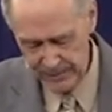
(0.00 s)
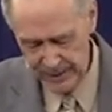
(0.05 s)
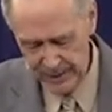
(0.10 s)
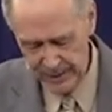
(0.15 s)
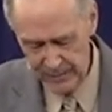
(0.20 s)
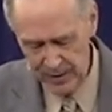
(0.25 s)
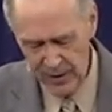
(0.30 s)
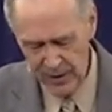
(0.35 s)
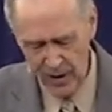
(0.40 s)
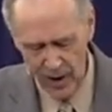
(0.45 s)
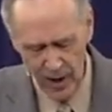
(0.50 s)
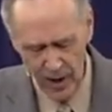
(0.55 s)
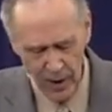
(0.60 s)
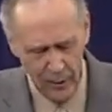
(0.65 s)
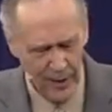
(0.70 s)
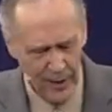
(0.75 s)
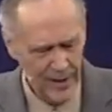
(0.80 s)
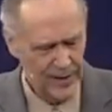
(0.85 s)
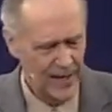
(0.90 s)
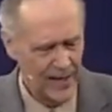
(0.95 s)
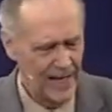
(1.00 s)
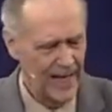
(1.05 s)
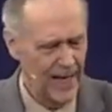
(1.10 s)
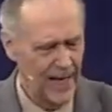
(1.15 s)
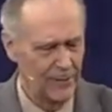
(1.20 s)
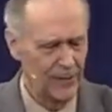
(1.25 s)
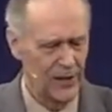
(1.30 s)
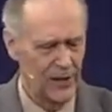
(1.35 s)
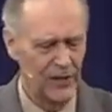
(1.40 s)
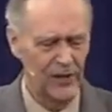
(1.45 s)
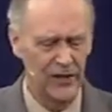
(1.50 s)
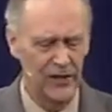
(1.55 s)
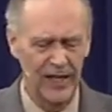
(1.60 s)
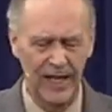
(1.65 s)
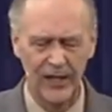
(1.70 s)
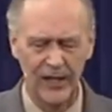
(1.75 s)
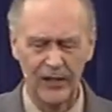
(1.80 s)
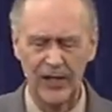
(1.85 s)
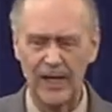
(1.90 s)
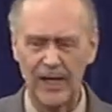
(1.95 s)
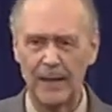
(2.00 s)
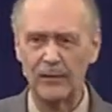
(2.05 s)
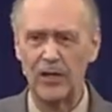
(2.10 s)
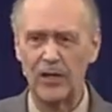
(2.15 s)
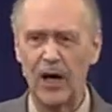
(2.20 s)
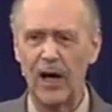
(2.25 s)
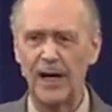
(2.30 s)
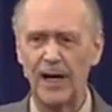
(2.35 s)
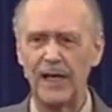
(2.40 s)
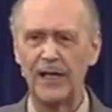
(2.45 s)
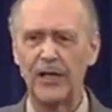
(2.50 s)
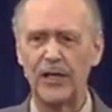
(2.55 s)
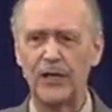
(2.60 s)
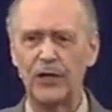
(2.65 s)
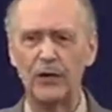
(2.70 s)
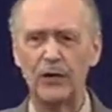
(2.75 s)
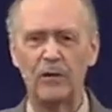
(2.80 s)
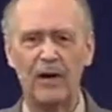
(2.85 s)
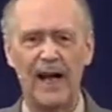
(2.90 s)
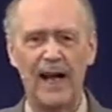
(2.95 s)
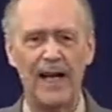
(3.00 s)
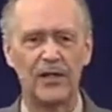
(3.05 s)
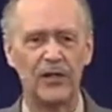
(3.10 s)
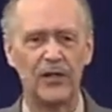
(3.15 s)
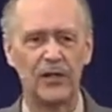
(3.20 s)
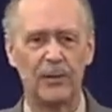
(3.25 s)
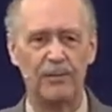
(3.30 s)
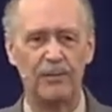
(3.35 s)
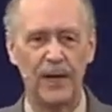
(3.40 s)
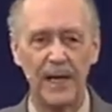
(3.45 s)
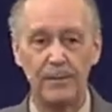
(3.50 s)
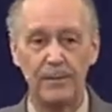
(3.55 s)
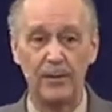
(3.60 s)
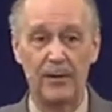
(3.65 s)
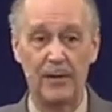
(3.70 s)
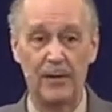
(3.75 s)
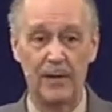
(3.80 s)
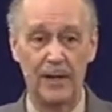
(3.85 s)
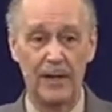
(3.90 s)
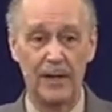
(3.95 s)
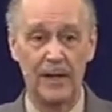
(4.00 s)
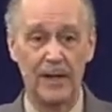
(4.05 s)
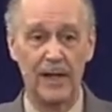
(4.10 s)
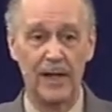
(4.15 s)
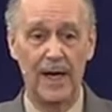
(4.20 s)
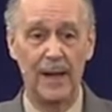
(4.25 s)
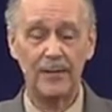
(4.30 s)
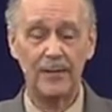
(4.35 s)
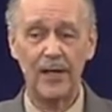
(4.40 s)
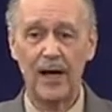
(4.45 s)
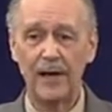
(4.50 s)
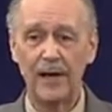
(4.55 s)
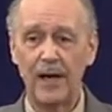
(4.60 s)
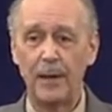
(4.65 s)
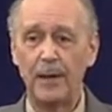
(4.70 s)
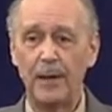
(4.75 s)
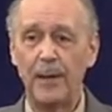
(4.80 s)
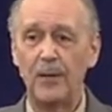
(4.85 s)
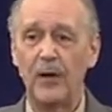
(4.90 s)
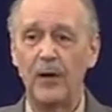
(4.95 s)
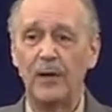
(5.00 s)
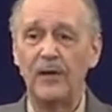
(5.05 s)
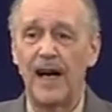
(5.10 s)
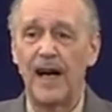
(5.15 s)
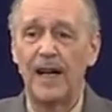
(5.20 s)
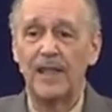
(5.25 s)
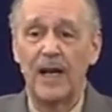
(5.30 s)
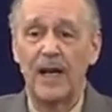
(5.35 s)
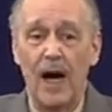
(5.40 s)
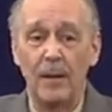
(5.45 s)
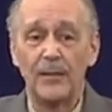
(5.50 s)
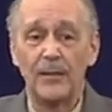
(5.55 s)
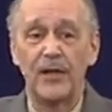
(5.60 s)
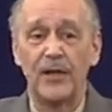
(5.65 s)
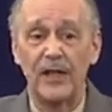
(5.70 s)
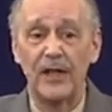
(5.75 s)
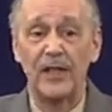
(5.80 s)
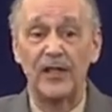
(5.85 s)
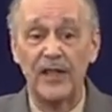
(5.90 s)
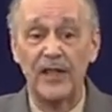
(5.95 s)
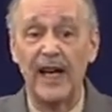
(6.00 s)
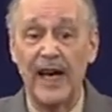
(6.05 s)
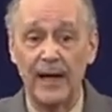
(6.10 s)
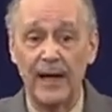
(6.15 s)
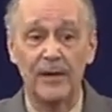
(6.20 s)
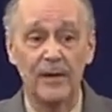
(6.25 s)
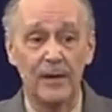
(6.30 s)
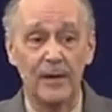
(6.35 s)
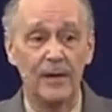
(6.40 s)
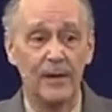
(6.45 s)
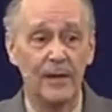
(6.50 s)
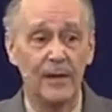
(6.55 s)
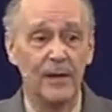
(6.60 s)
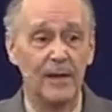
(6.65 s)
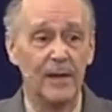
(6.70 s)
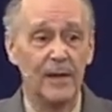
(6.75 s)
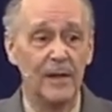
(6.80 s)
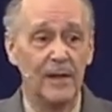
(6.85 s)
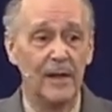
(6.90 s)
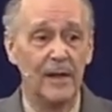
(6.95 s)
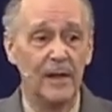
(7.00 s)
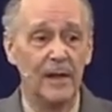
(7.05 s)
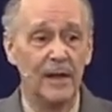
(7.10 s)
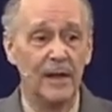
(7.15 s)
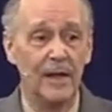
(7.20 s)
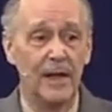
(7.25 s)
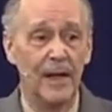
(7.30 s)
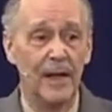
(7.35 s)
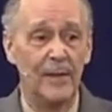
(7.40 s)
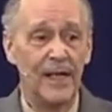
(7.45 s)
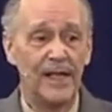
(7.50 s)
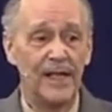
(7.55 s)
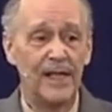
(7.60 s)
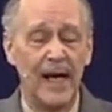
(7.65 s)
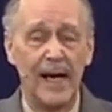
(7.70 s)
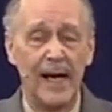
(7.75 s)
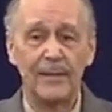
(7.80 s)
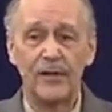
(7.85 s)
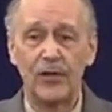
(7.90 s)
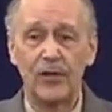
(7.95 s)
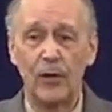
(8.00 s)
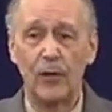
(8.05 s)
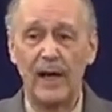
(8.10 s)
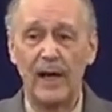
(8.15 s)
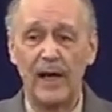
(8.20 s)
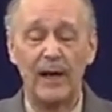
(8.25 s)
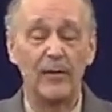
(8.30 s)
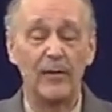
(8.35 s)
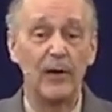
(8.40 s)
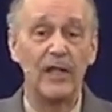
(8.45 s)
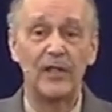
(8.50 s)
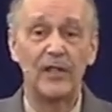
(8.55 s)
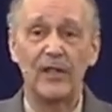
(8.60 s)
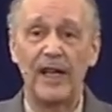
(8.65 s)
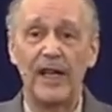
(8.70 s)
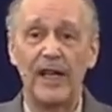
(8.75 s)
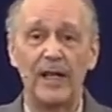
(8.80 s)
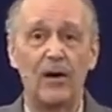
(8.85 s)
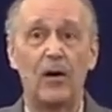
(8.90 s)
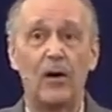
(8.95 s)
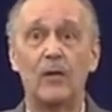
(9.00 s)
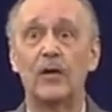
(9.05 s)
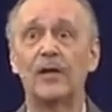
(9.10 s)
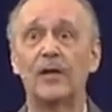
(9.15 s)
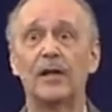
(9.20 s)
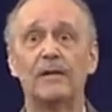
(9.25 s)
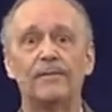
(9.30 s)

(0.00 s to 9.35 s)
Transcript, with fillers: But always I have this sense that I'm talking to two classes of people. I'm talking to people who have not come to this yet. How many times do we, have we seen over the